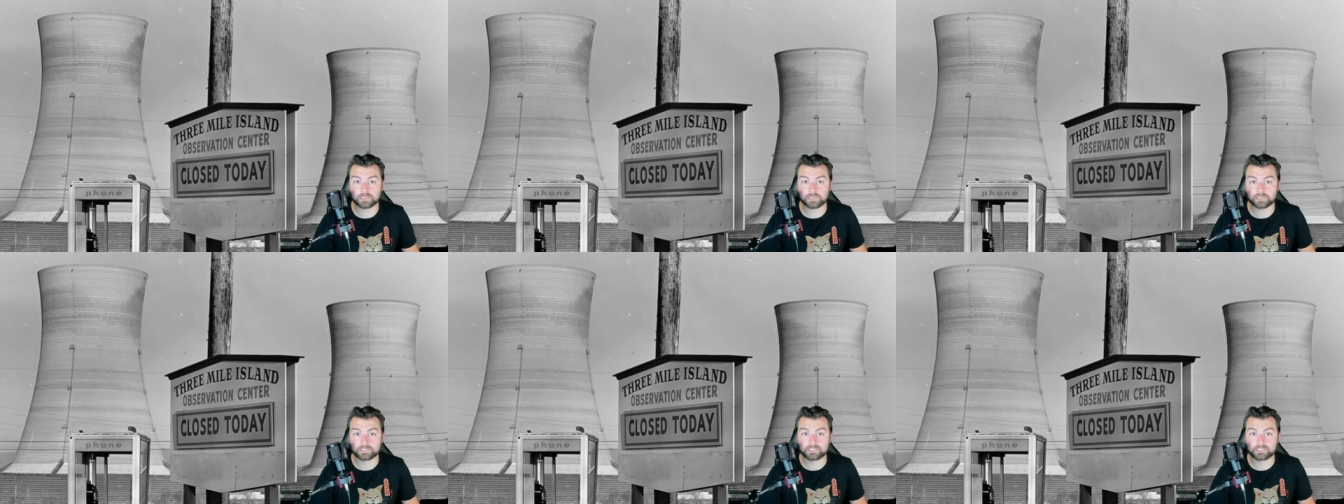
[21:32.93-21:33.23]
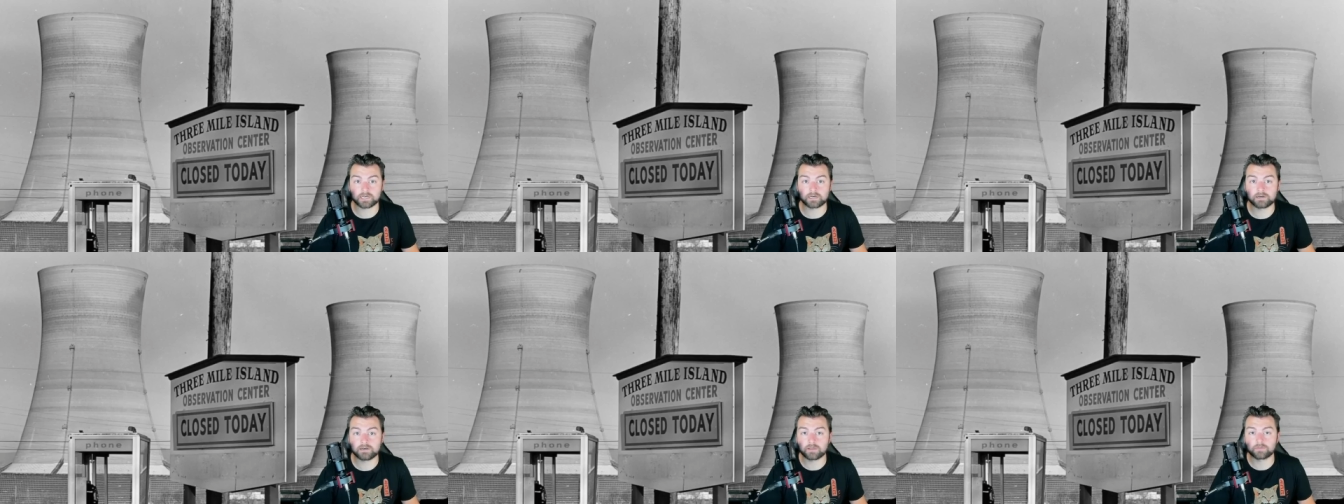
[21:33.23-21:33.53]
is
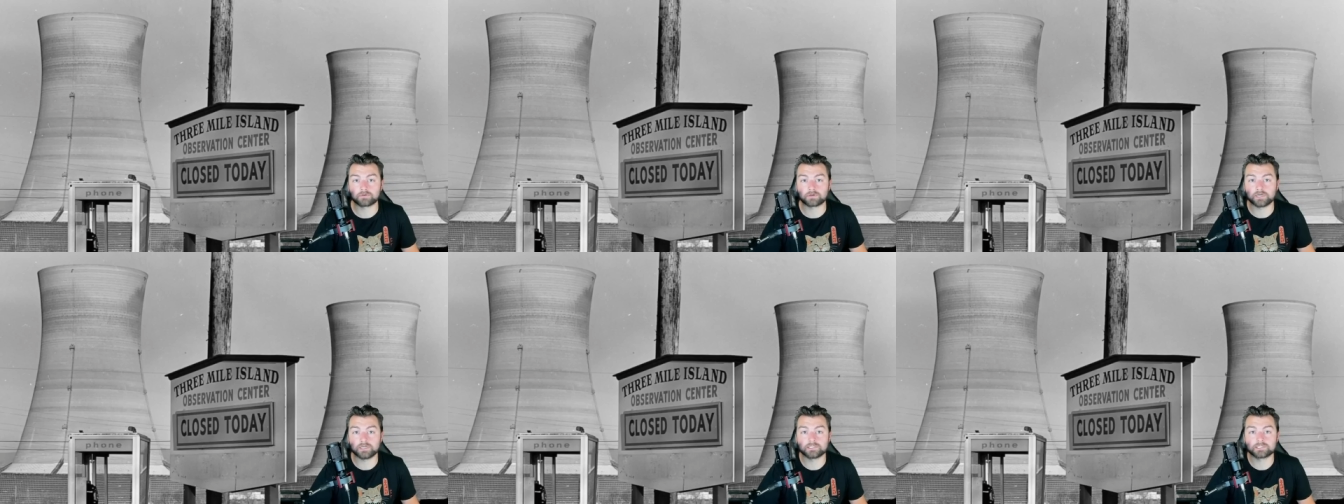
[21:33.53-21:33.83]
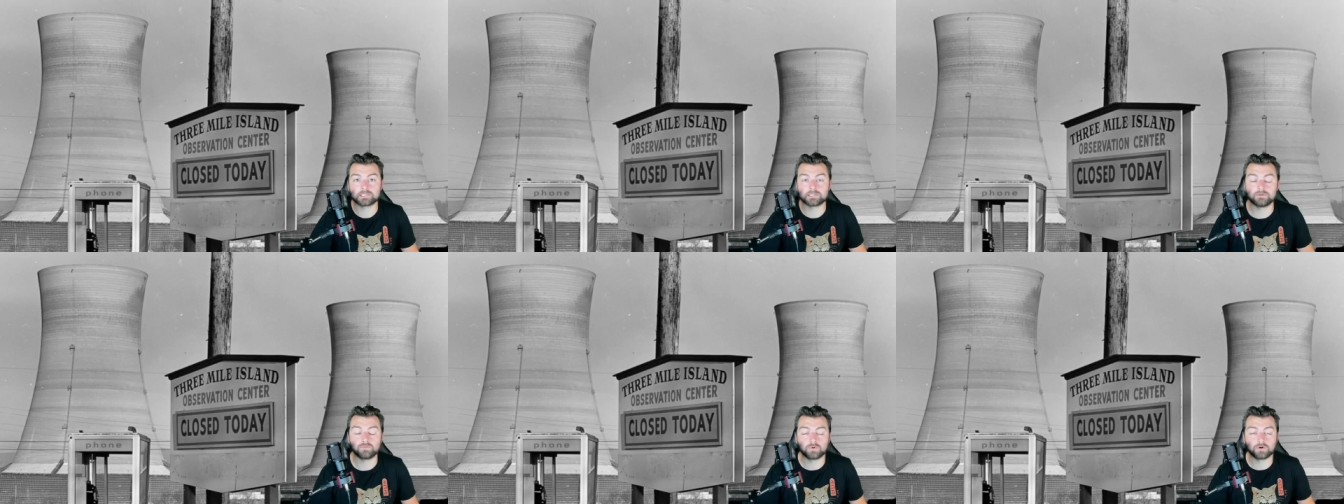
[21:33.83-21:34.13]
that another
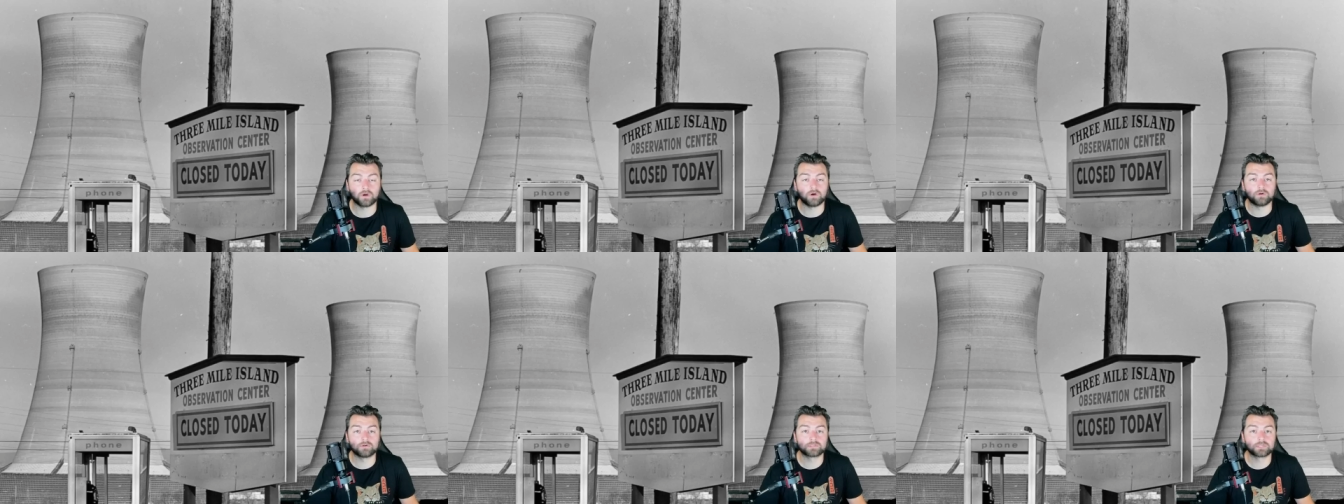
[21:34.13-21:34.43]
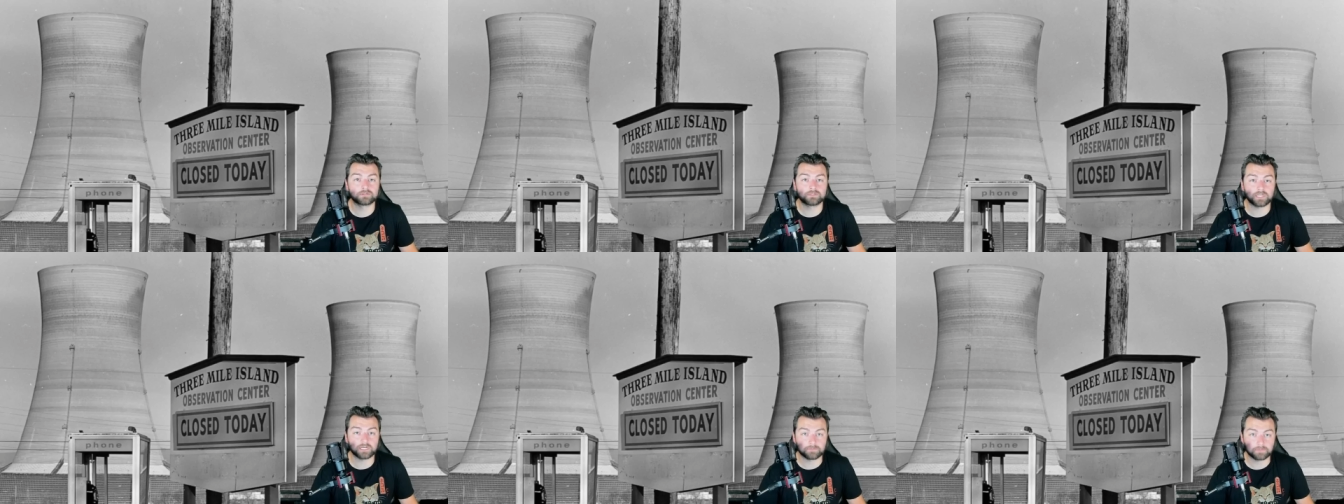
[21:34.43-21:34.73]
incident would
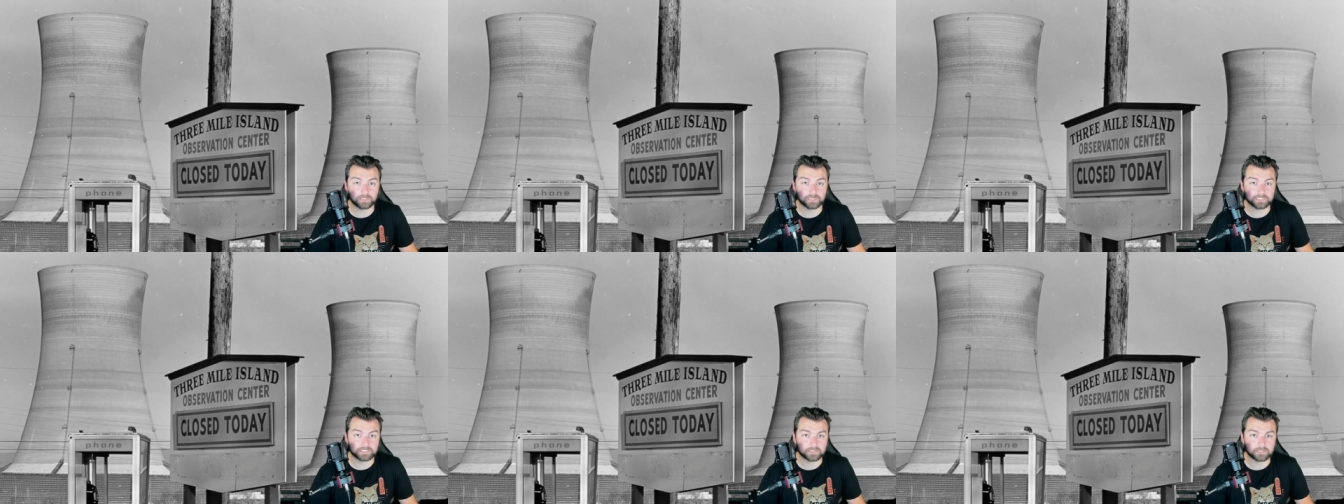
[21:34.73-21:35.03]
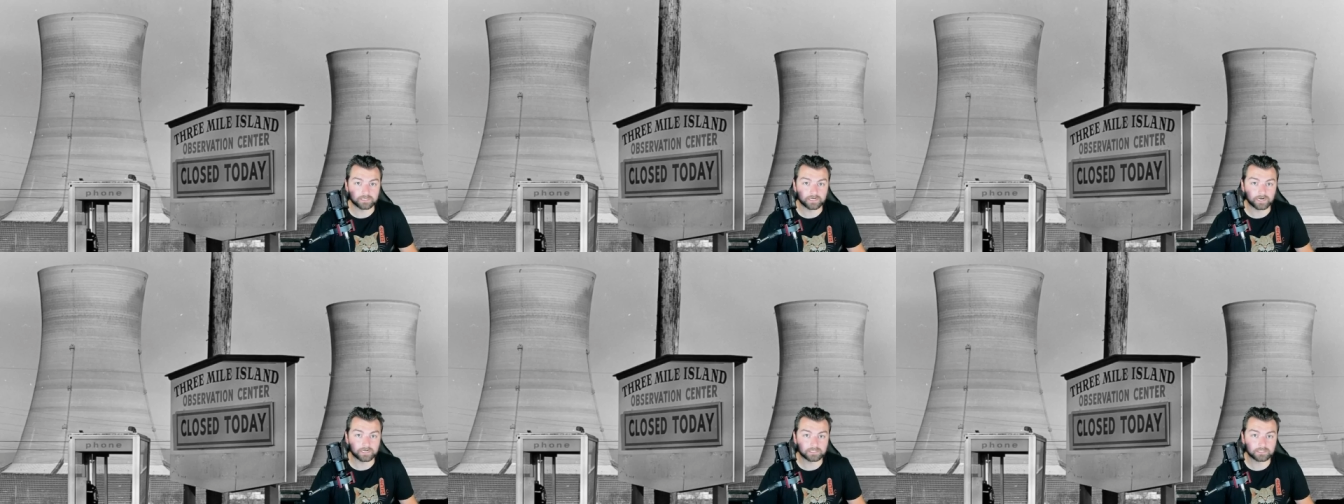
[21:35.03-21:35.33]
also take place in
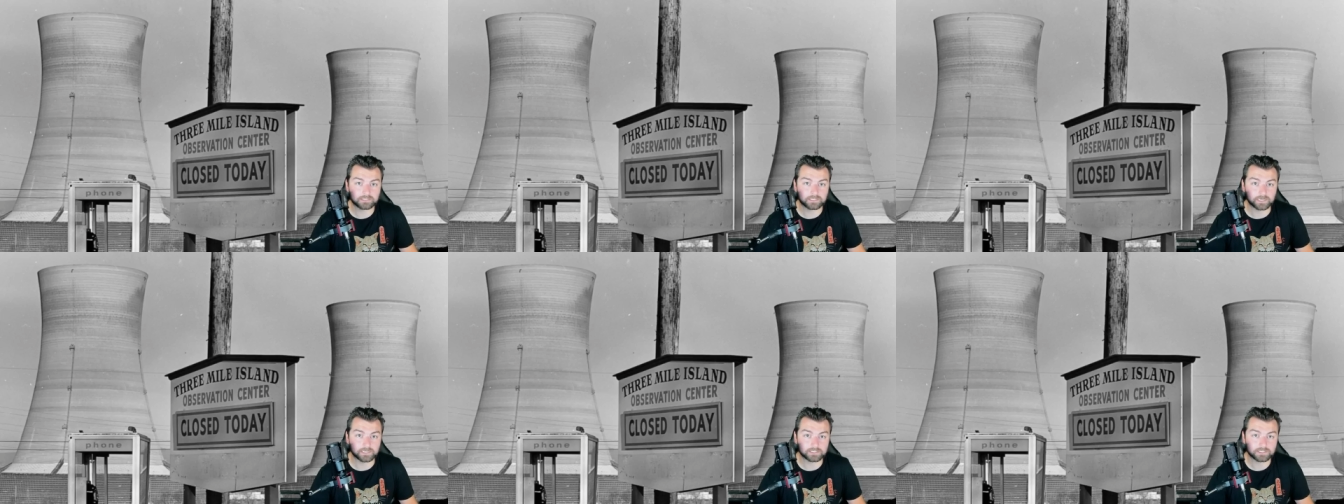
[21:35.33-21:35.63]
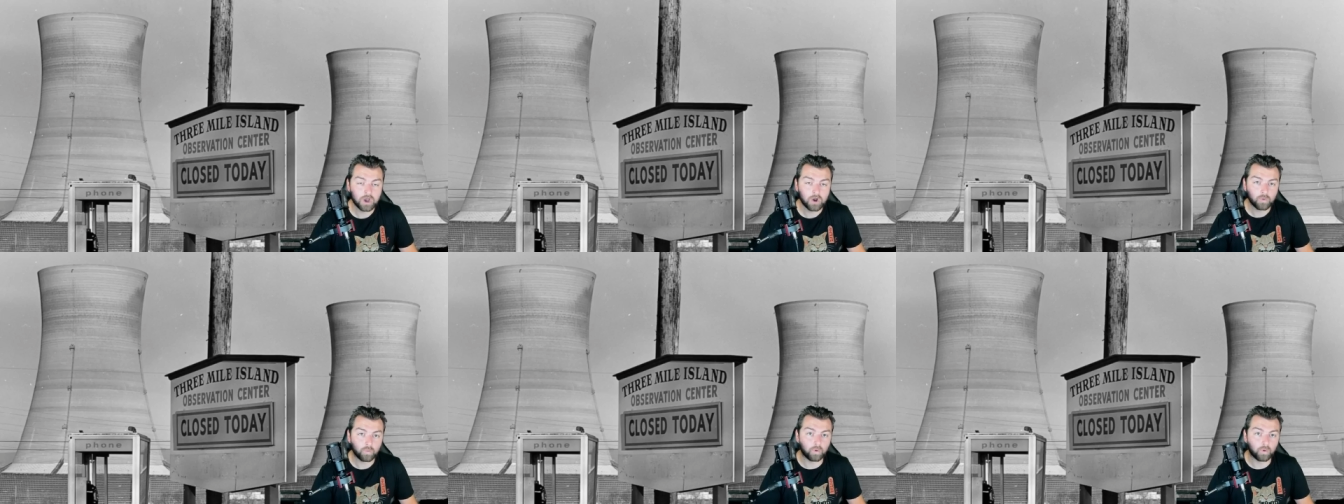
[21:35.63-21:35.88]
the United States,